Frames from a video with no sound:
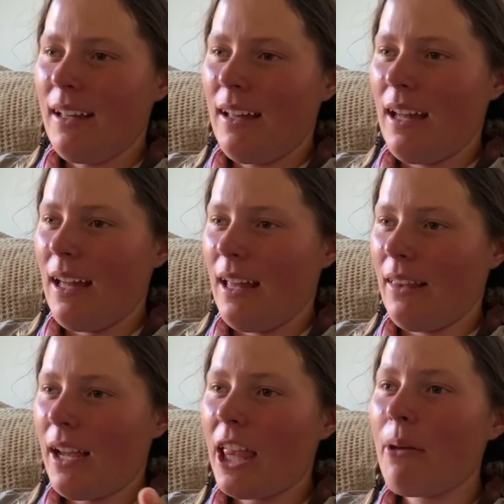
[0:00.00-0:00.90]
And
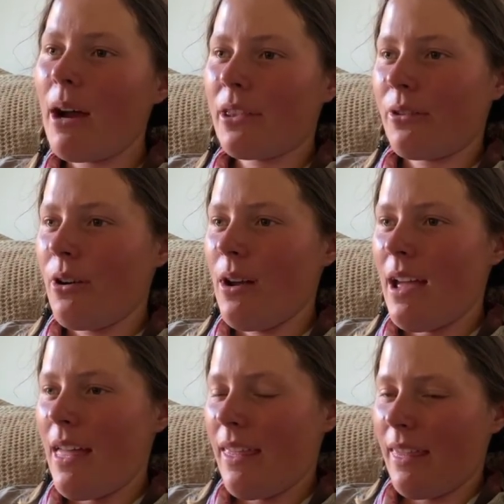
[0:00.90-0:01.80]
luckily we got through
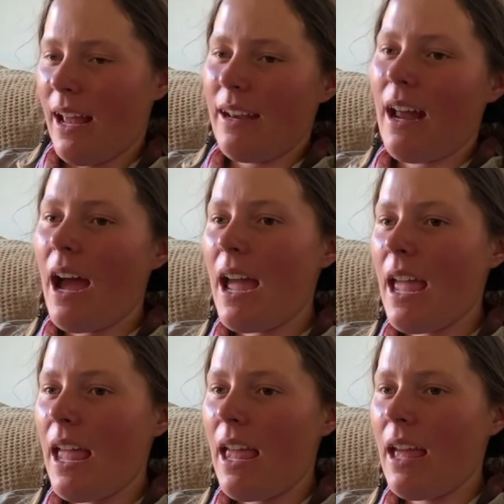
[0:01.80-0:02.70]
it. And then that
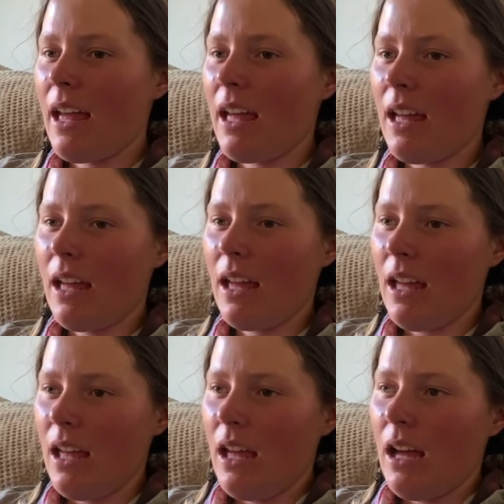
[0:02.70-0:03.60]
night
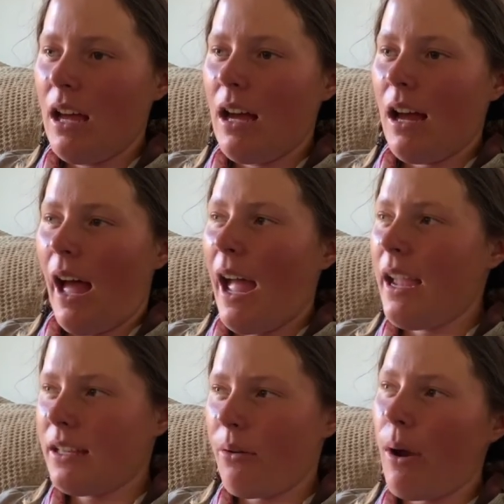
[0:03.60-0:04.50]
I
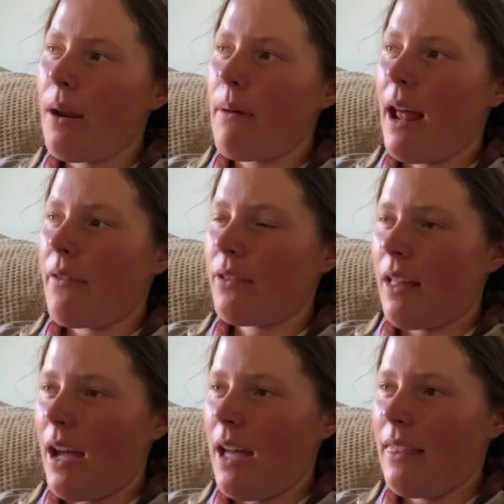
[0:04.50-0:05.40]
hiked quite a bit after
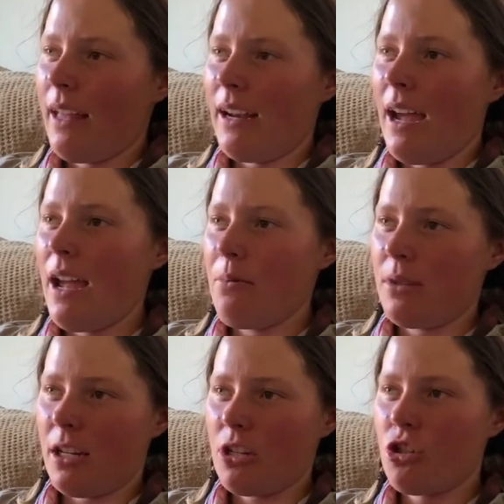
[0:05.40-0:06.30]
that, and that night it
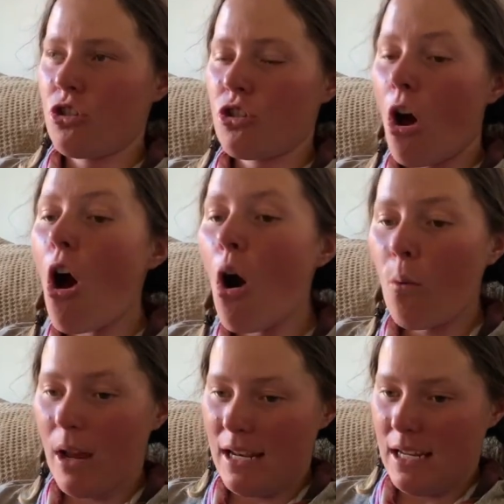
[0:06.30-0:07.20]
was like
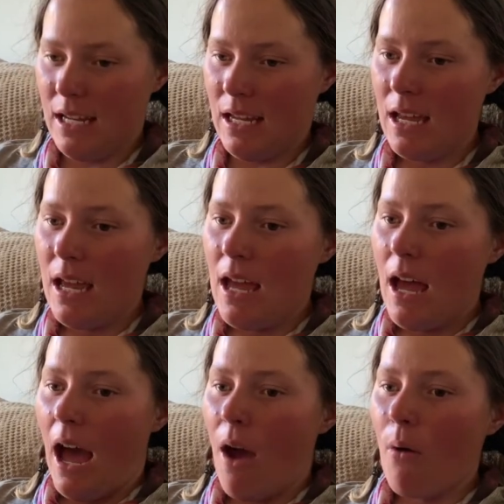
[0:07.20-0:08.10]
so windy.
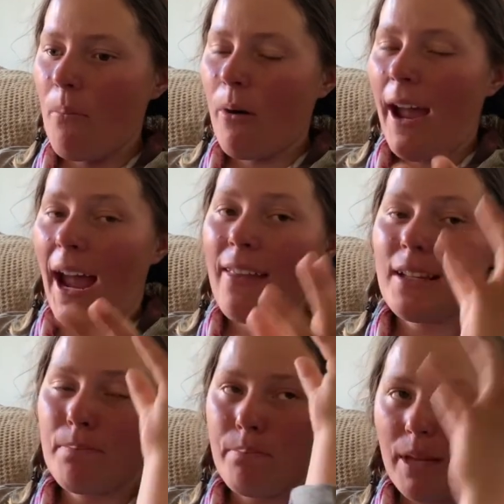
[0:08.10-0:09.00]
At one point I had
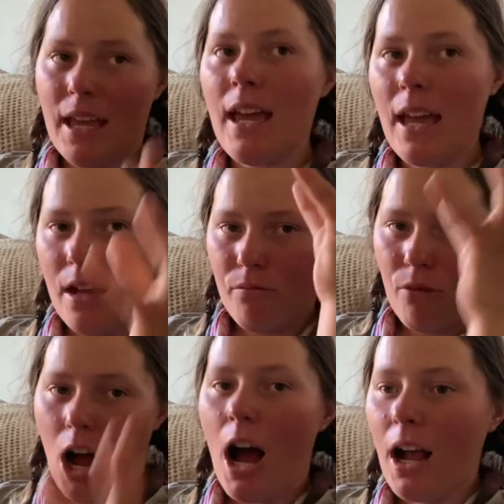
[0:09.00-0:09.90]
this big
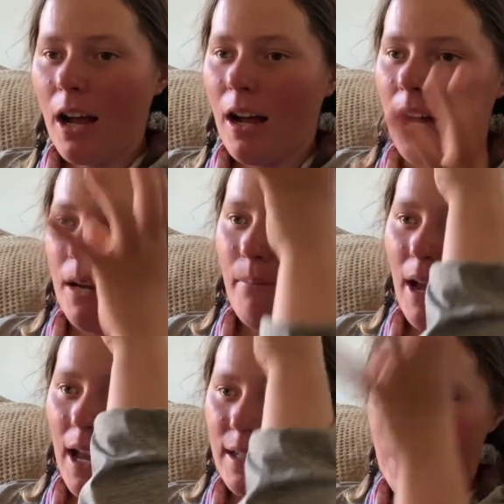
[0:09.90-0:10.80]
rock on
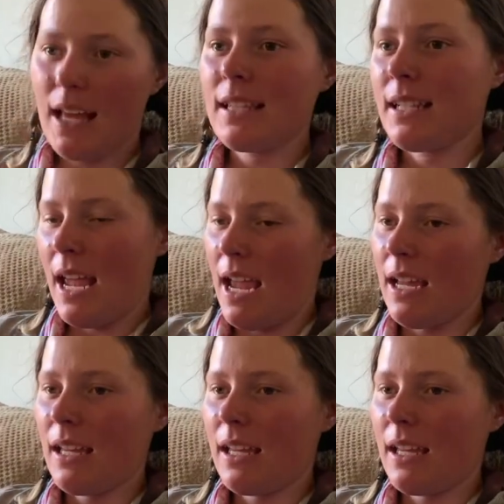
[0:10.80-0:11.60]
my tent stake,